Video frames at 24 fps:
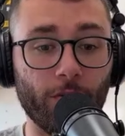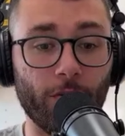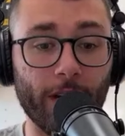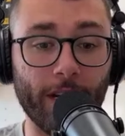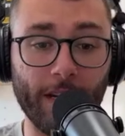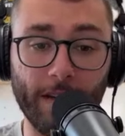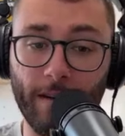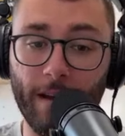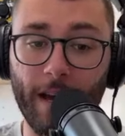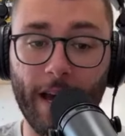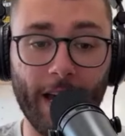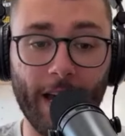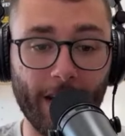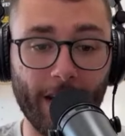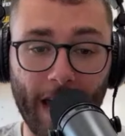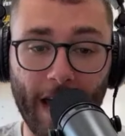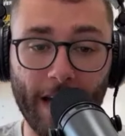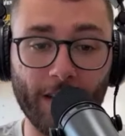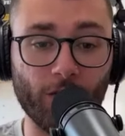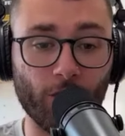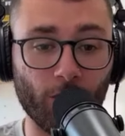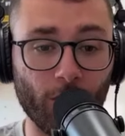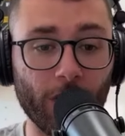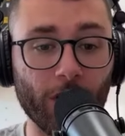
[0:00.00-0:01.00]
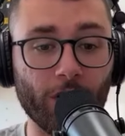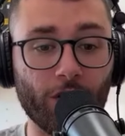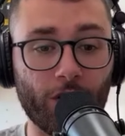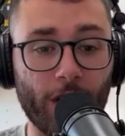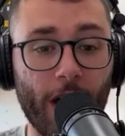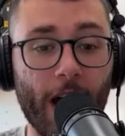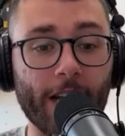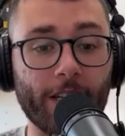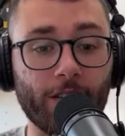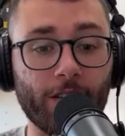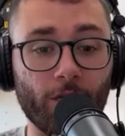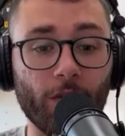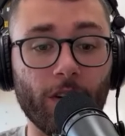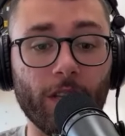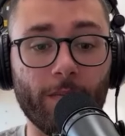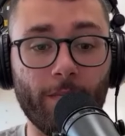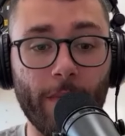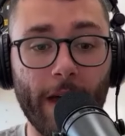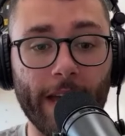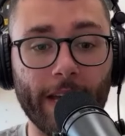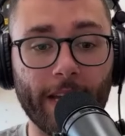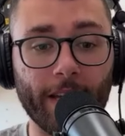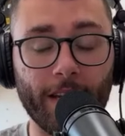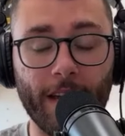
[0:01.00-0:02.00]
and and has a real shot to really
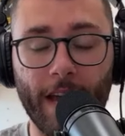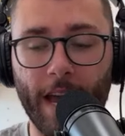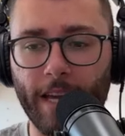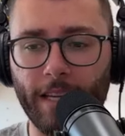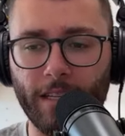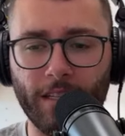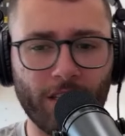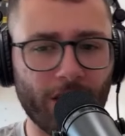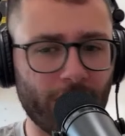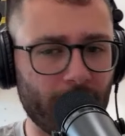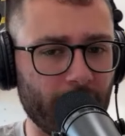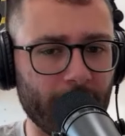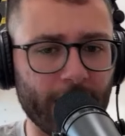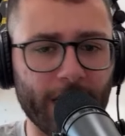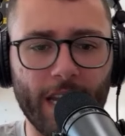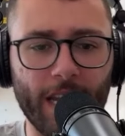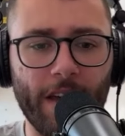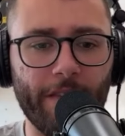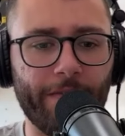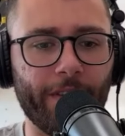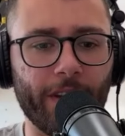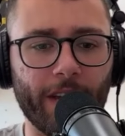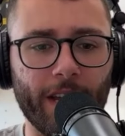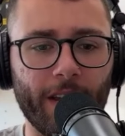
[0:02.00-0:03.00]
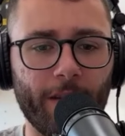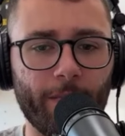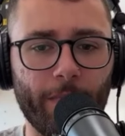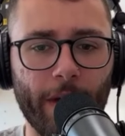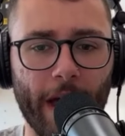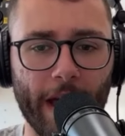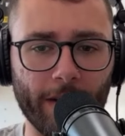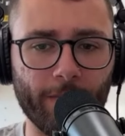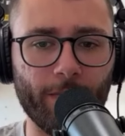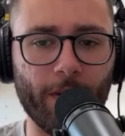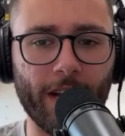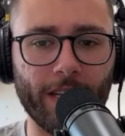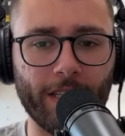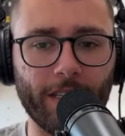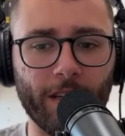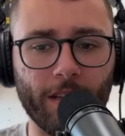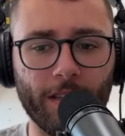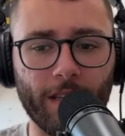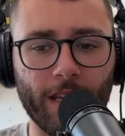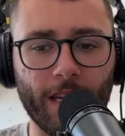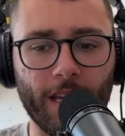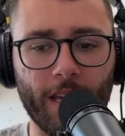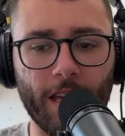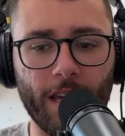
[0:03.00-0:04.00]
make a significant impact. But I still
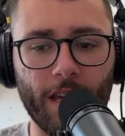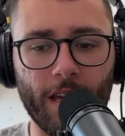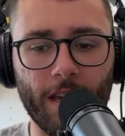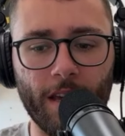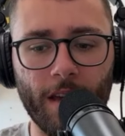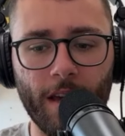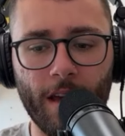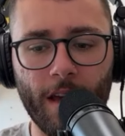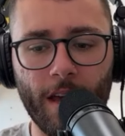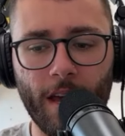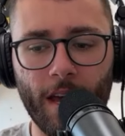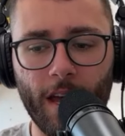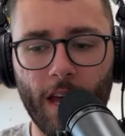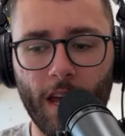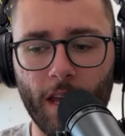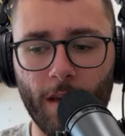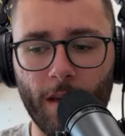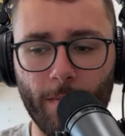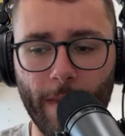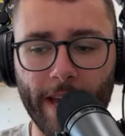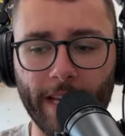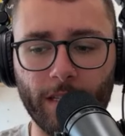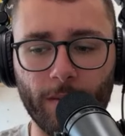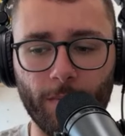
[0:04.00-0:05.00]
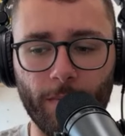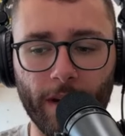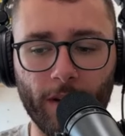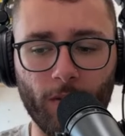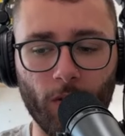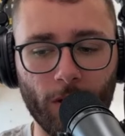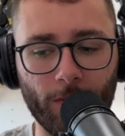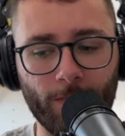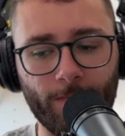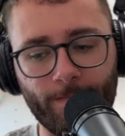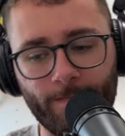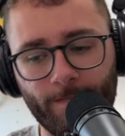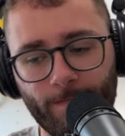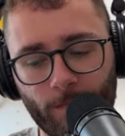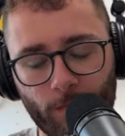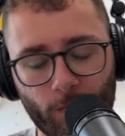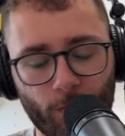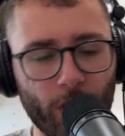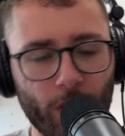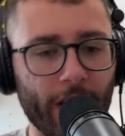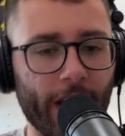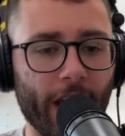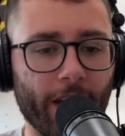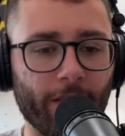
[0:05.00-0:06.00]
think he he makes a big one.
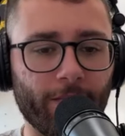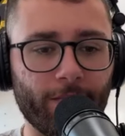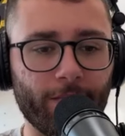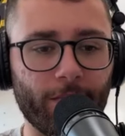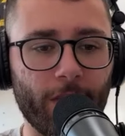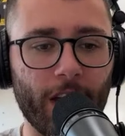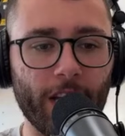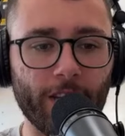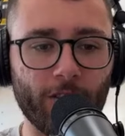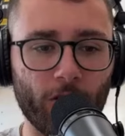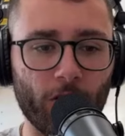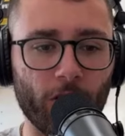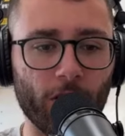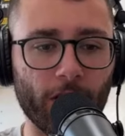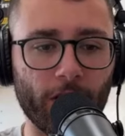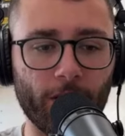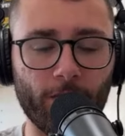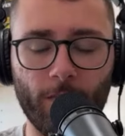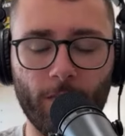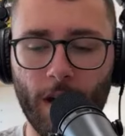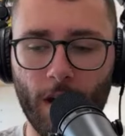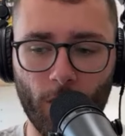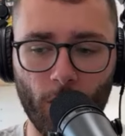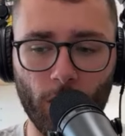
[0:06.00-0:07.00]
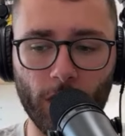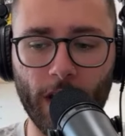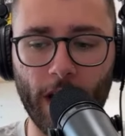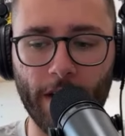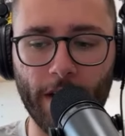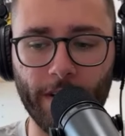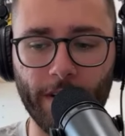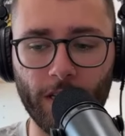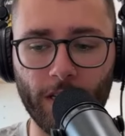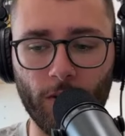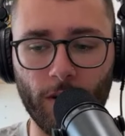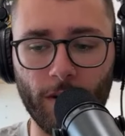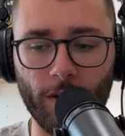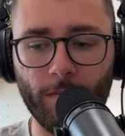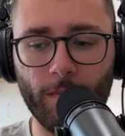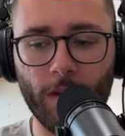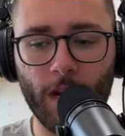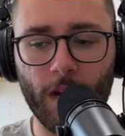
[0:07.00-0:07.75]
But again, it's early and we'll dive into it.